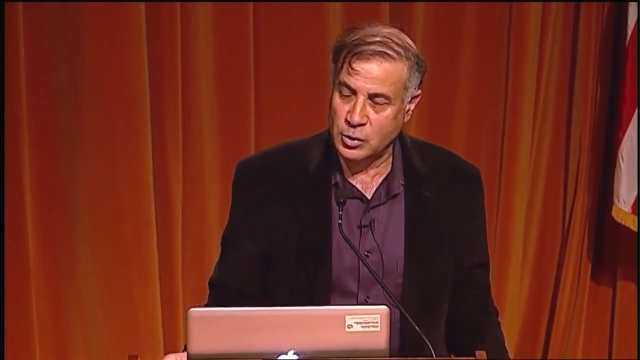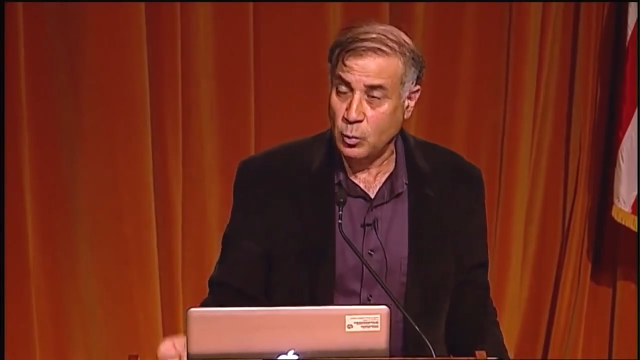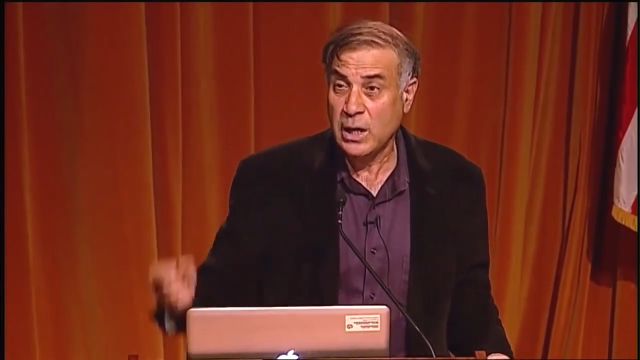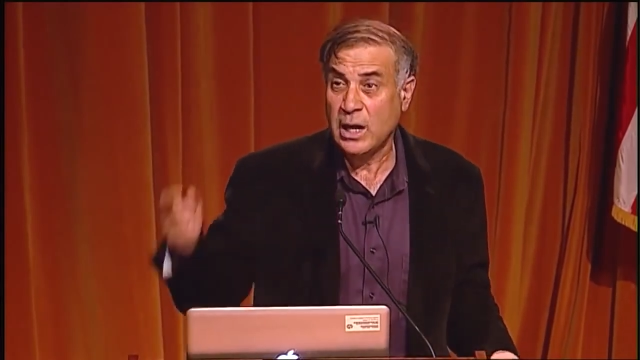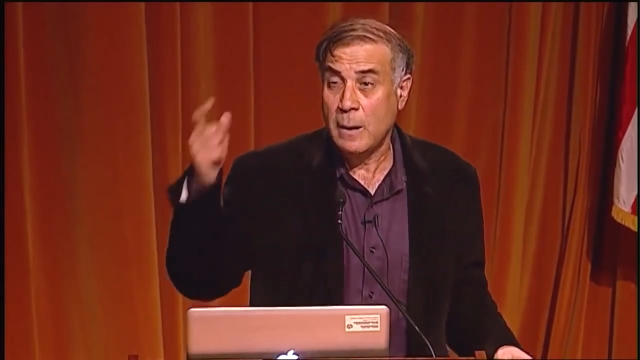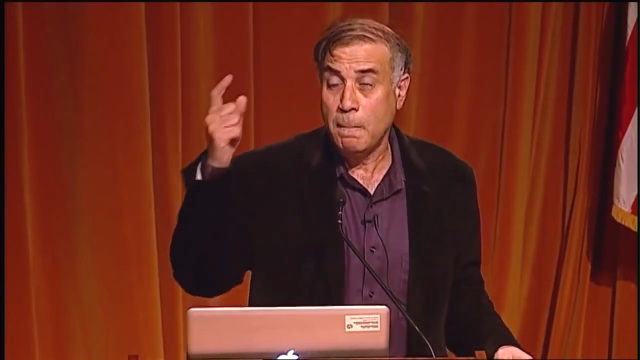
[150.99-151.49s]

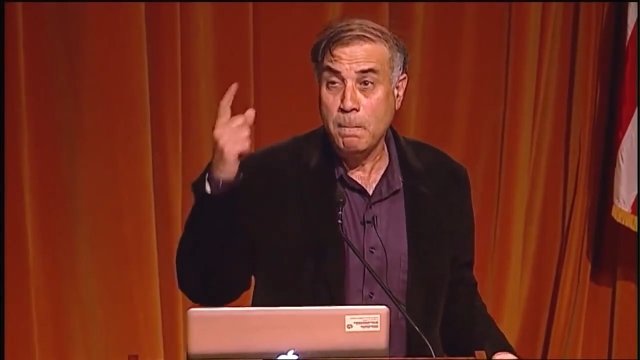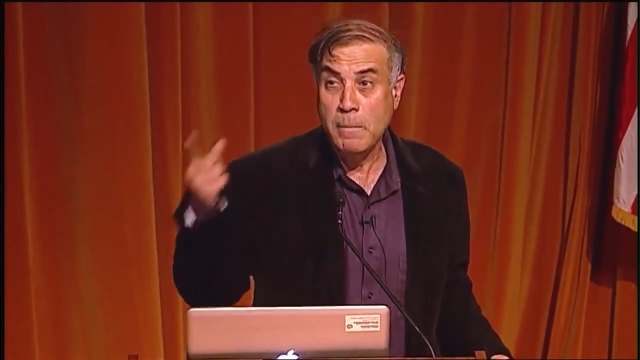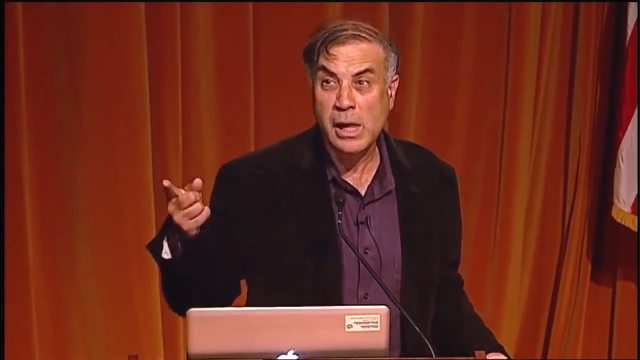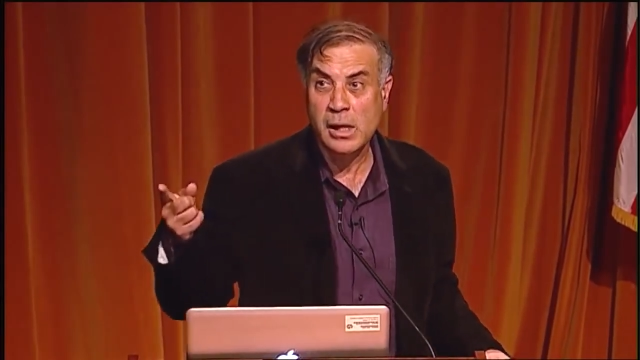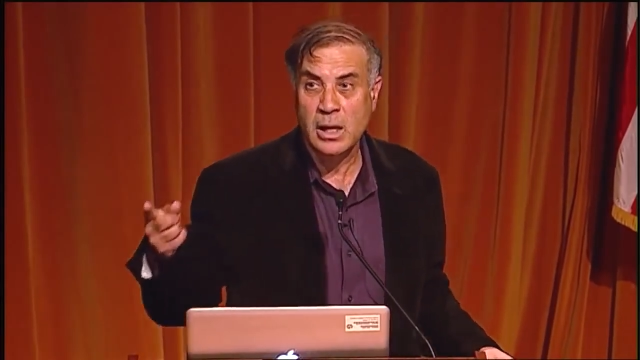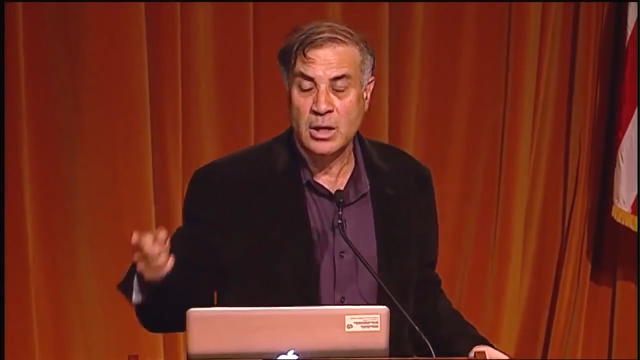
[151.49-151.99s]
We get
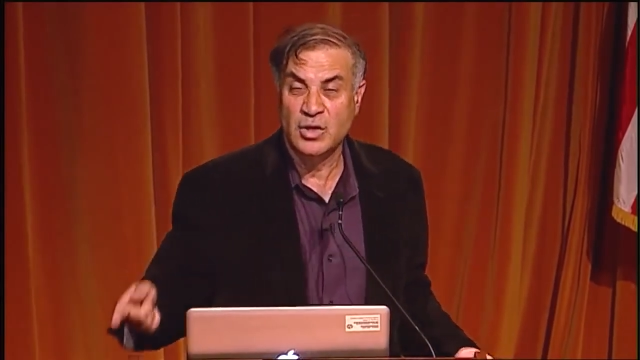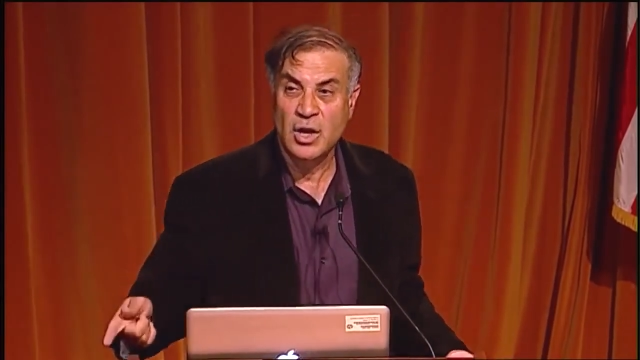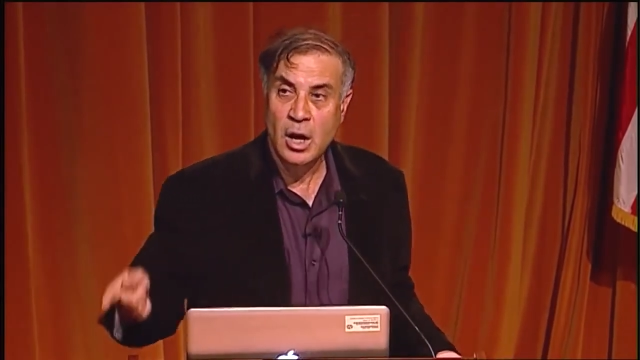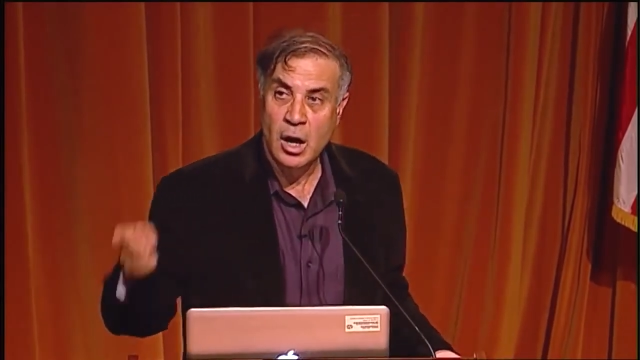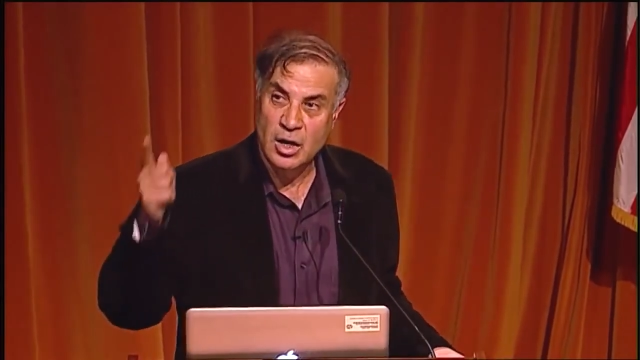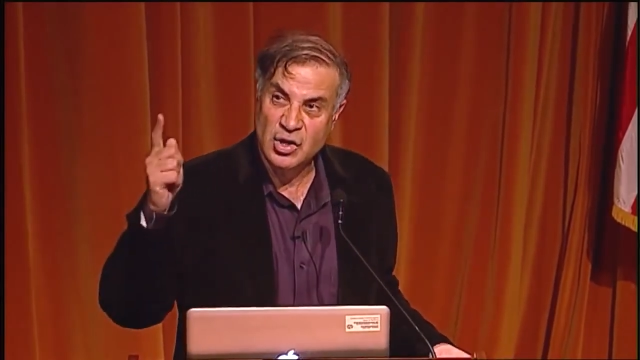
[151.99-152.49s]
millions
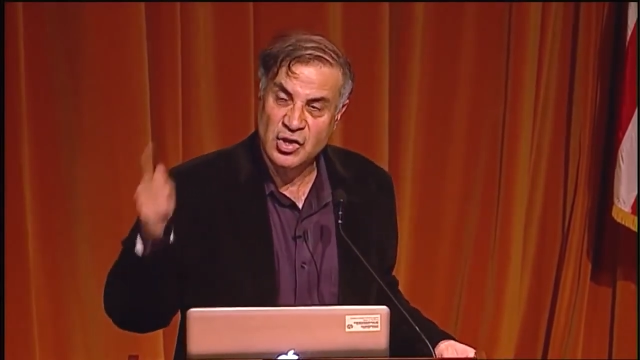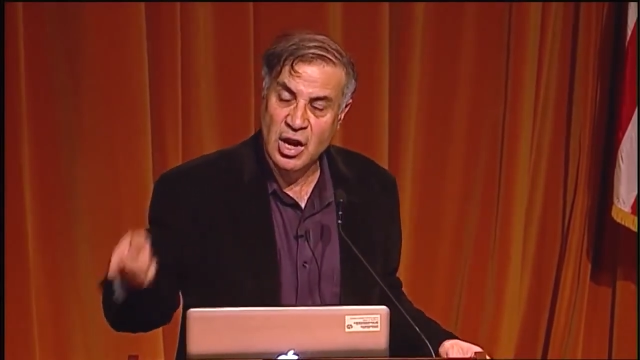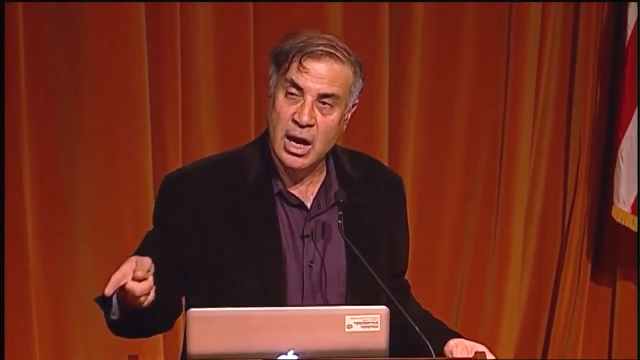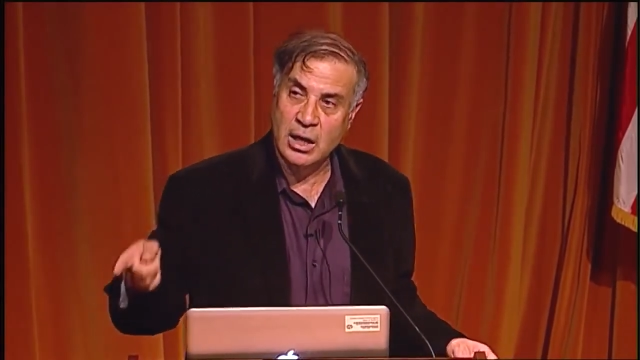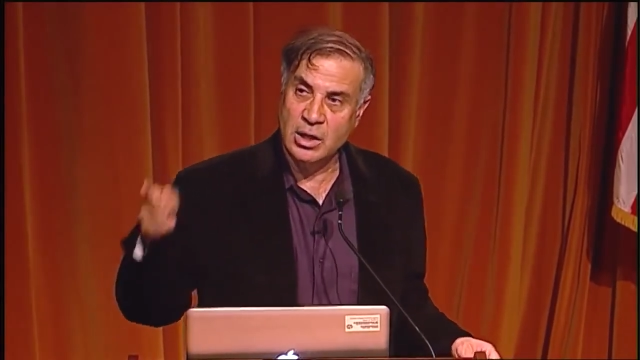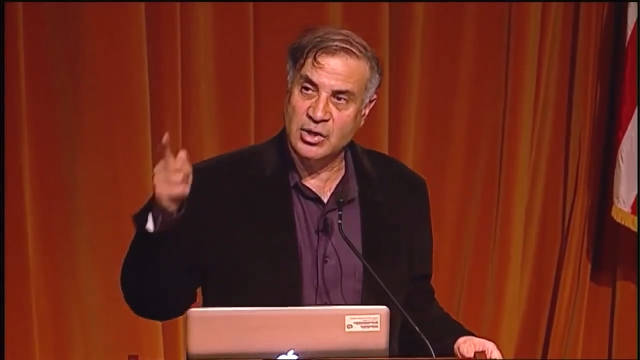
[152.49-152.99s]
of
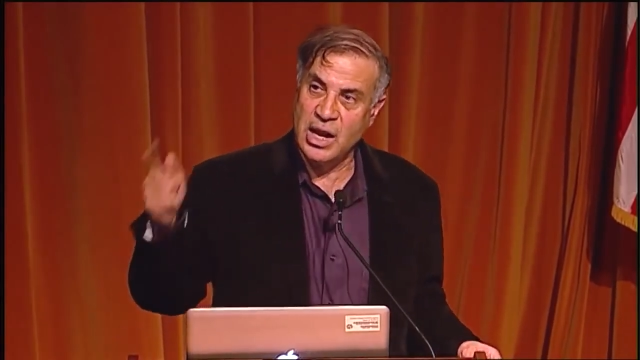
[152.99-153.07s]
scientists,